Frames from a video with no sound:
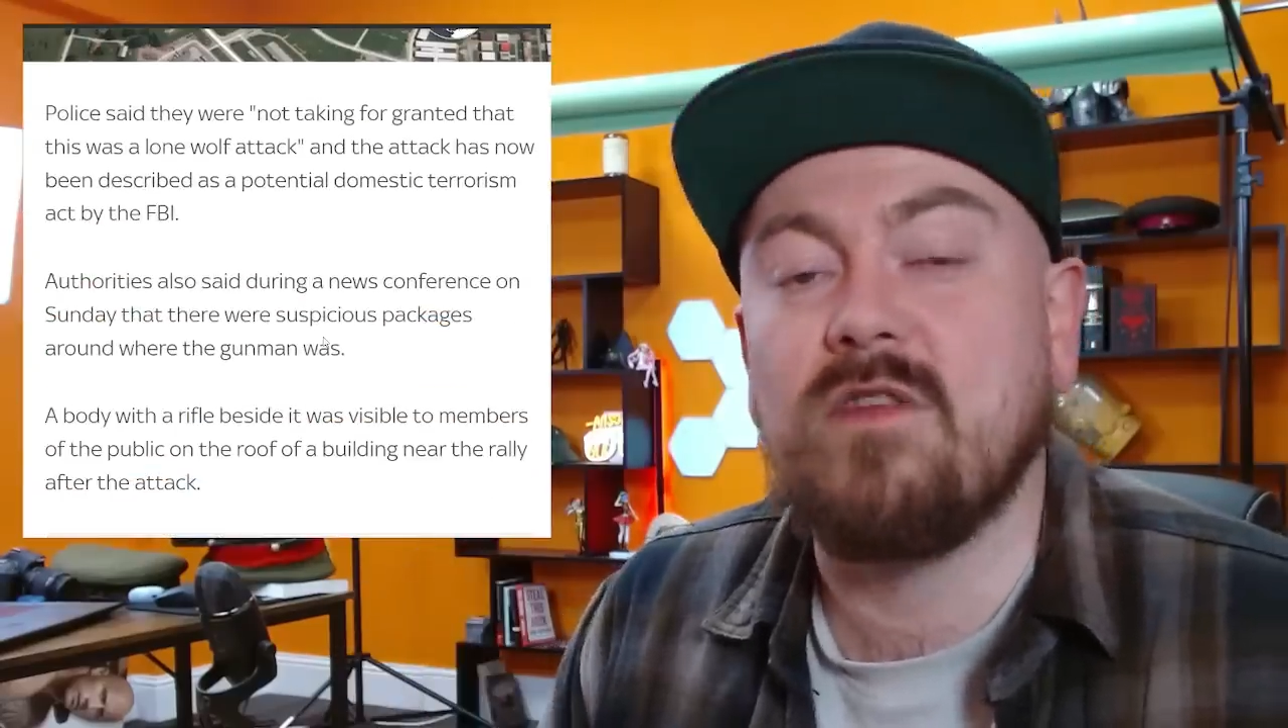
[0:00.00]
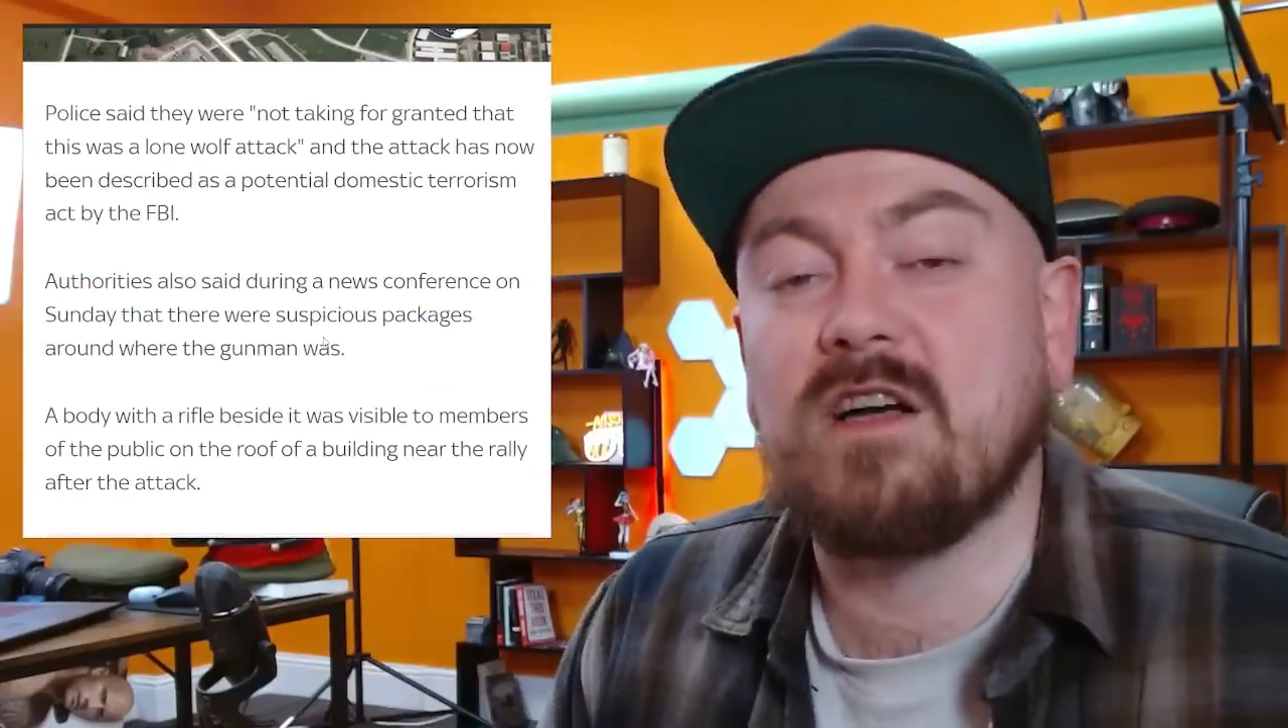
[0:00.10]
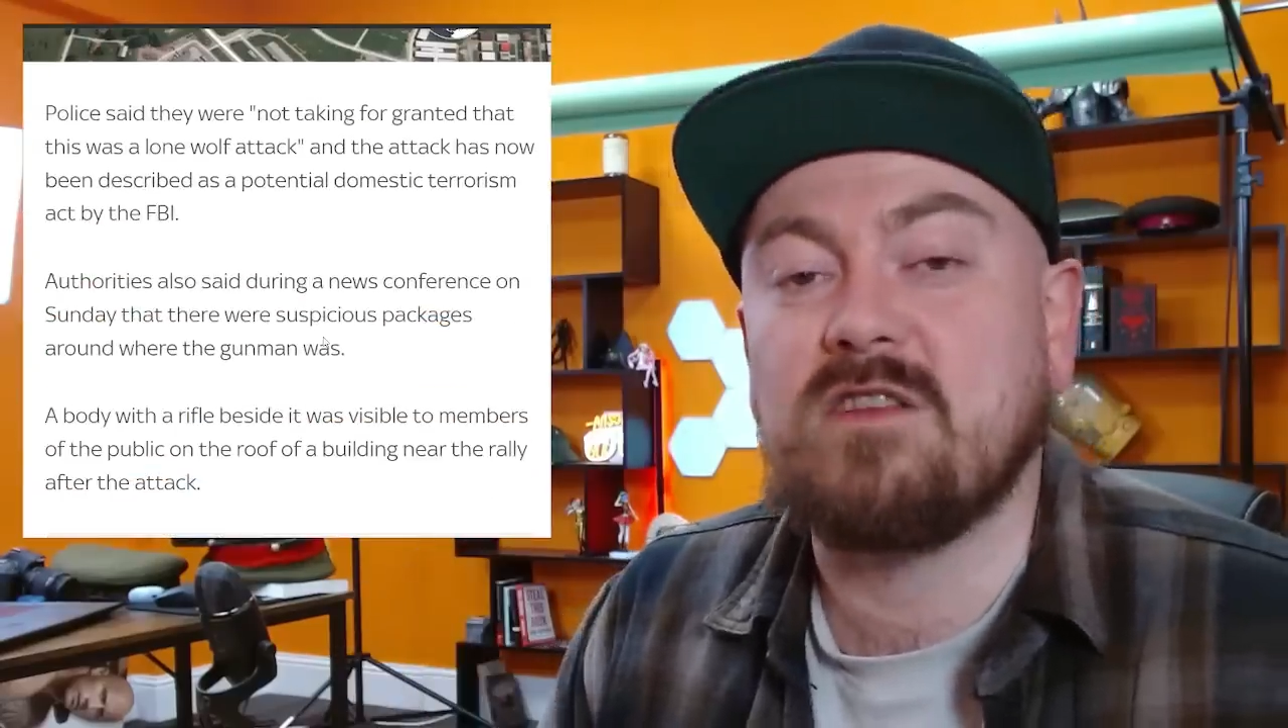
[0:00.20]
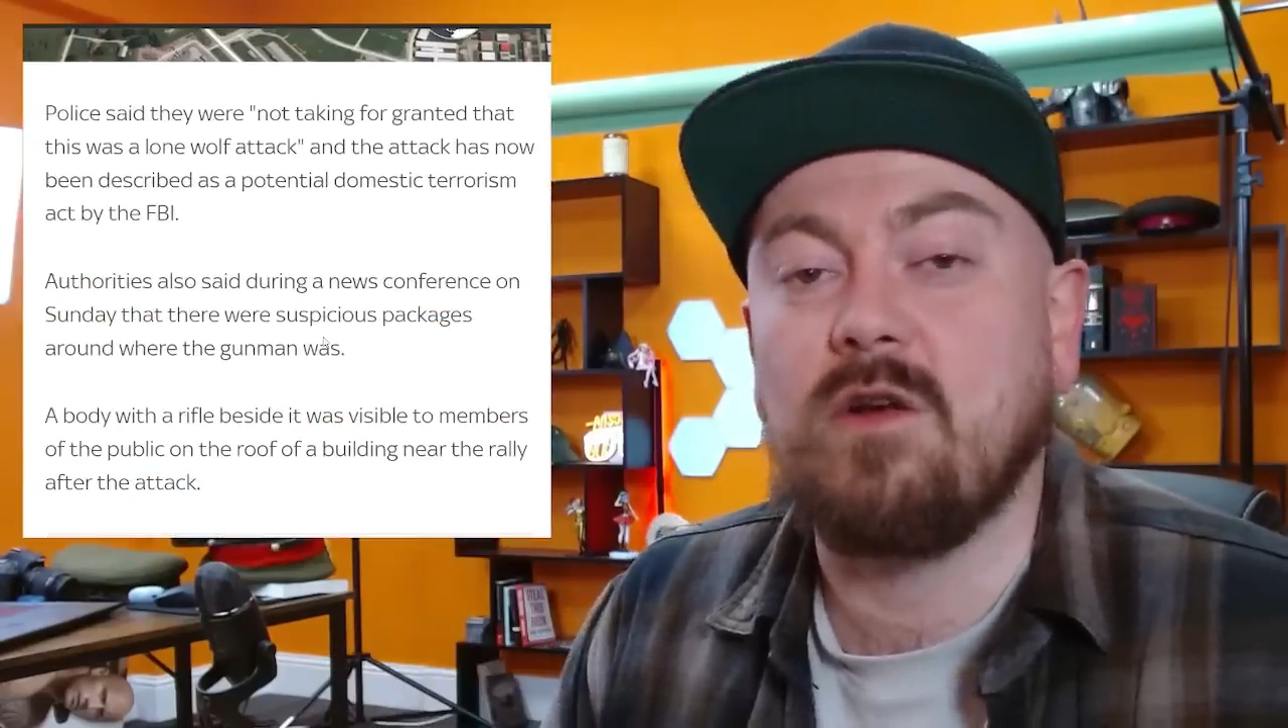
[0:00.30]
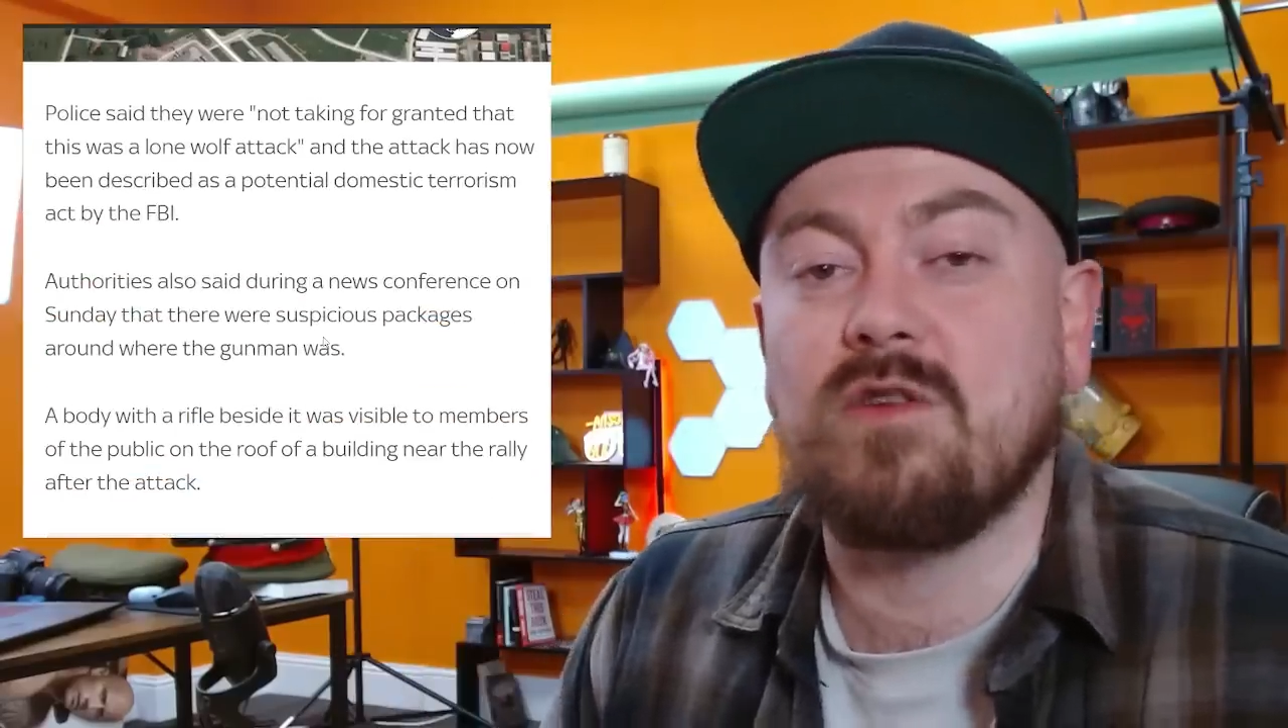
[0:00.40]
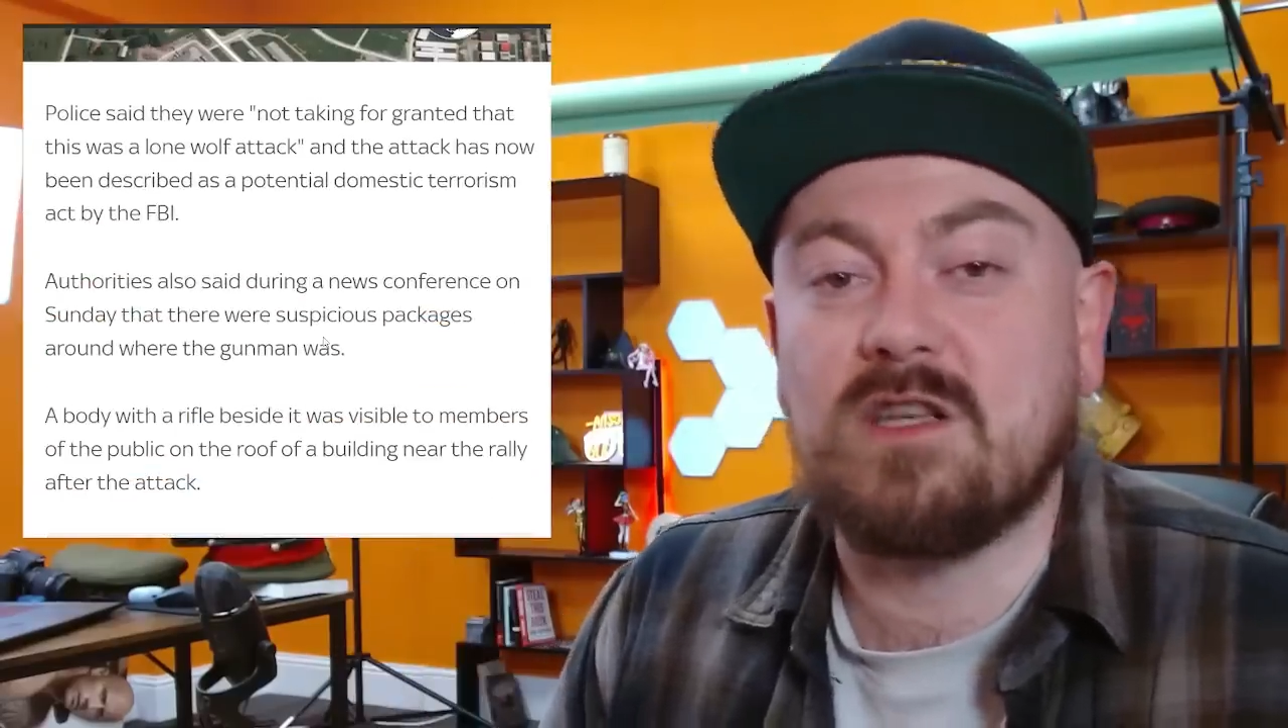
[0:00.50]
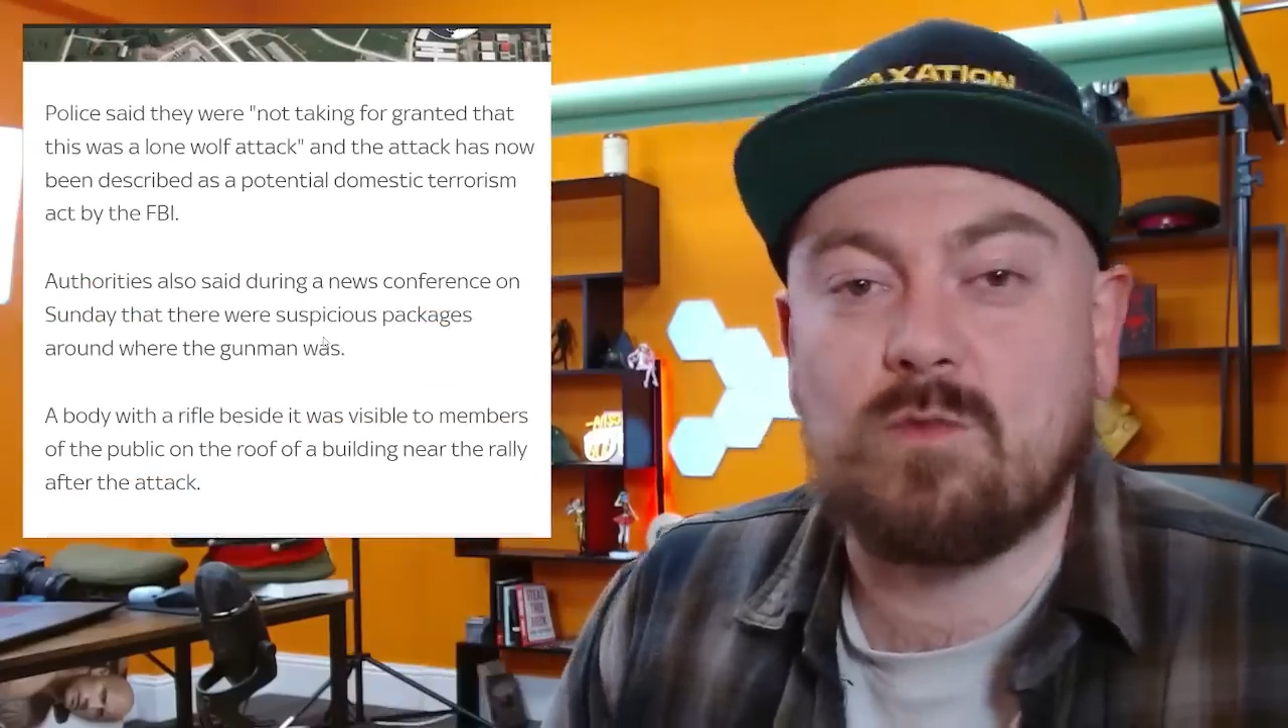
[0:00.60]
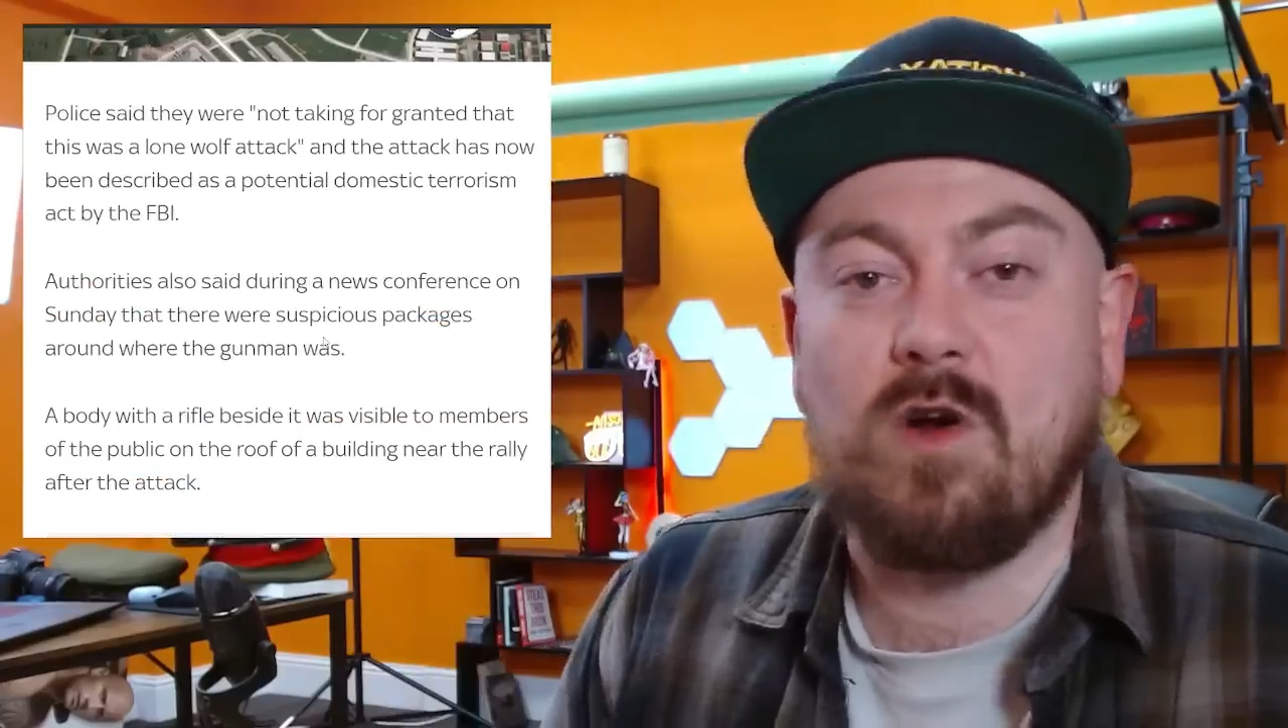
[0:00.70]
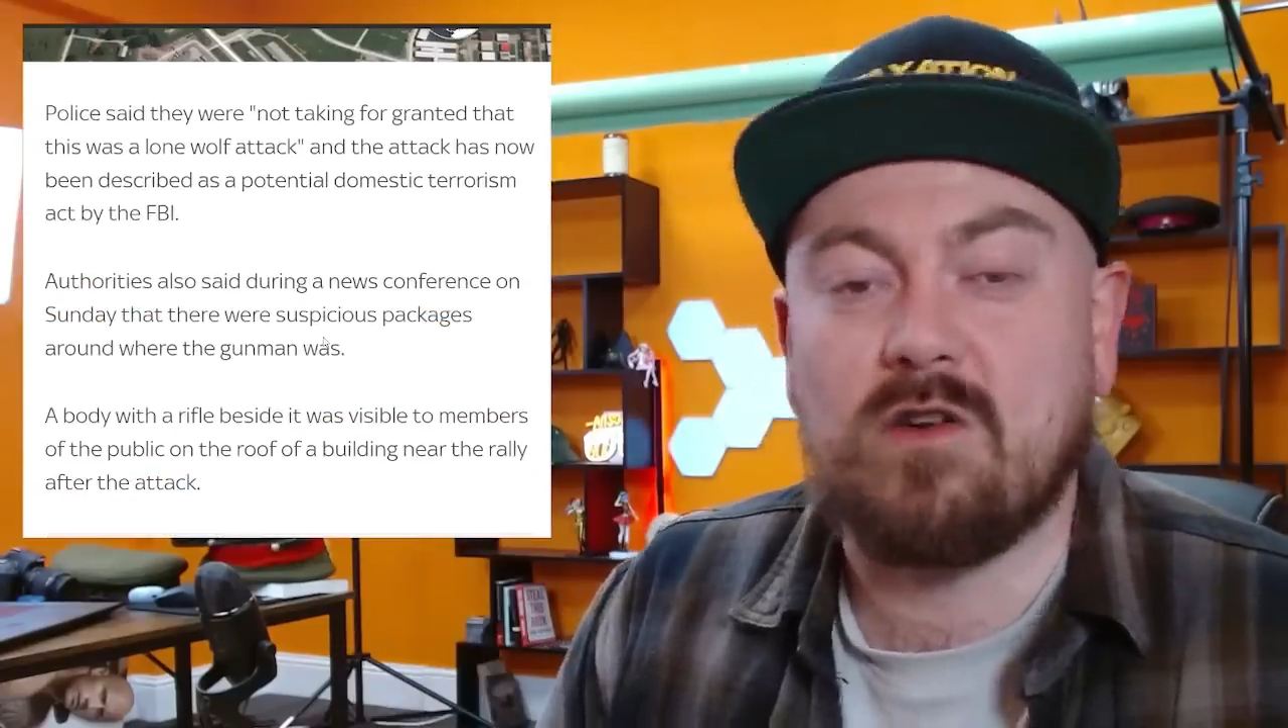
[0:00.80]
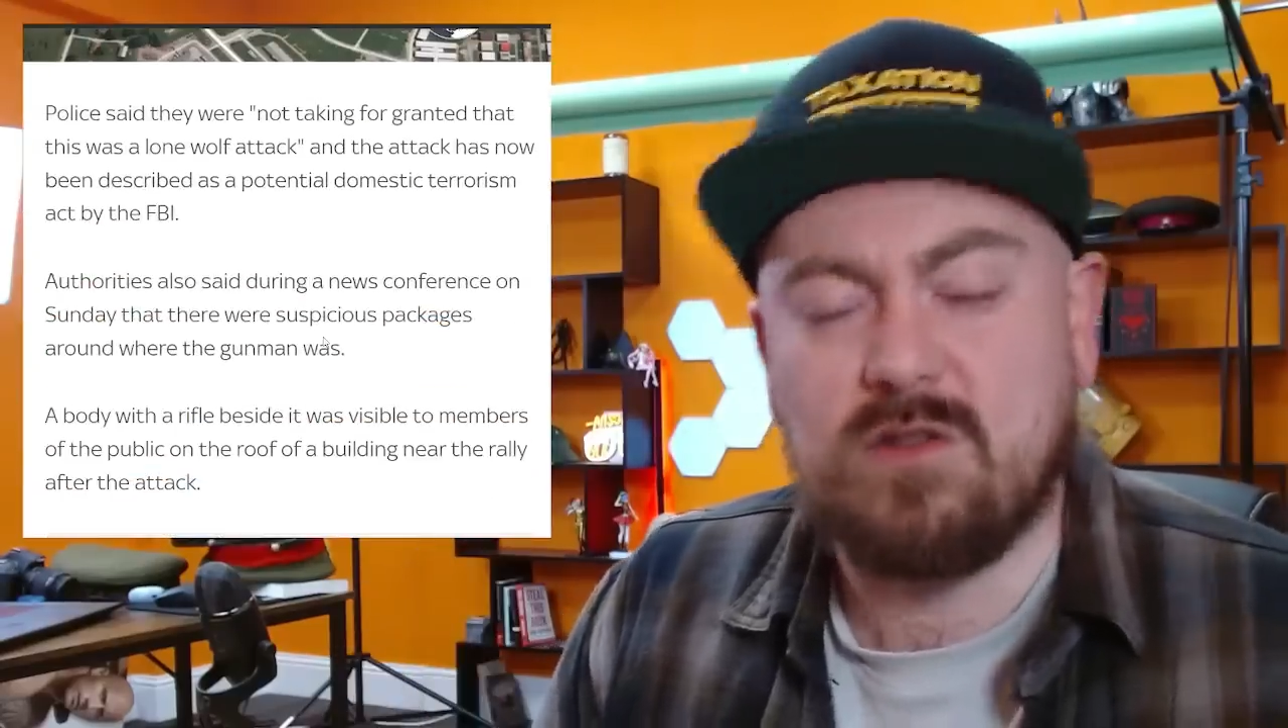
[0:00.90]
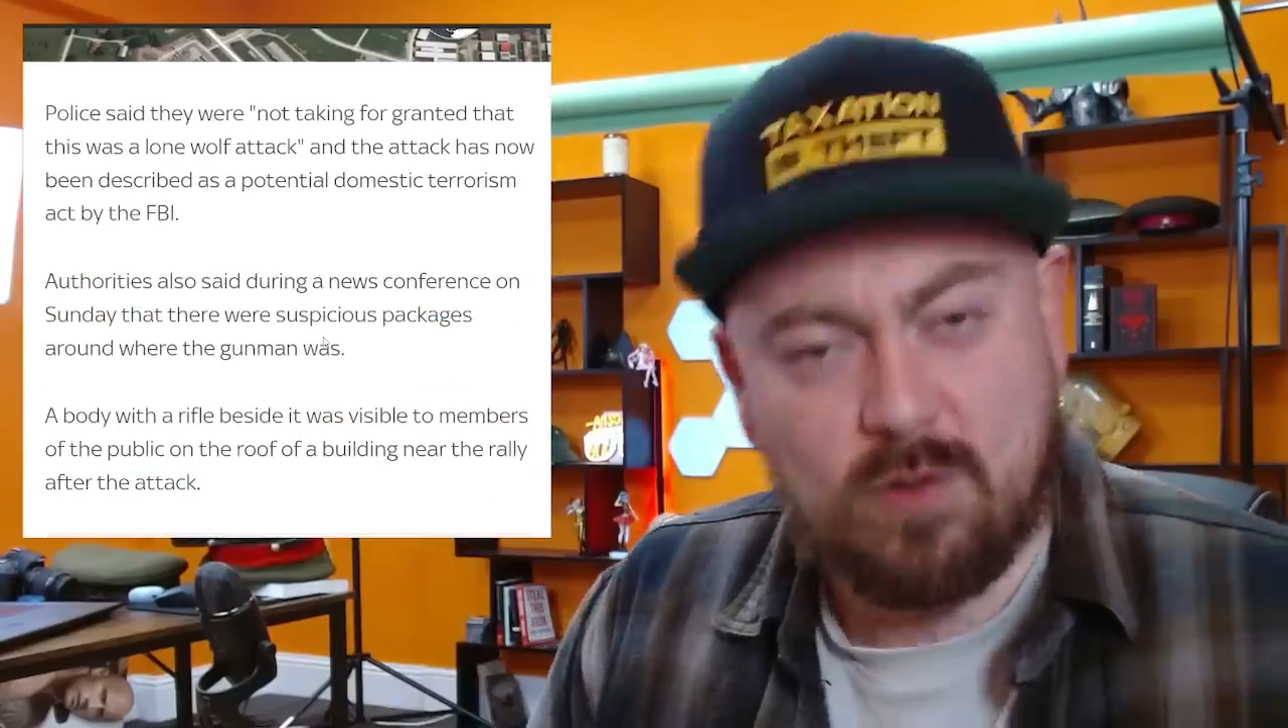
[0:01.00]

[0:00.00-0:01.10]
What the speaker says: That's how this works.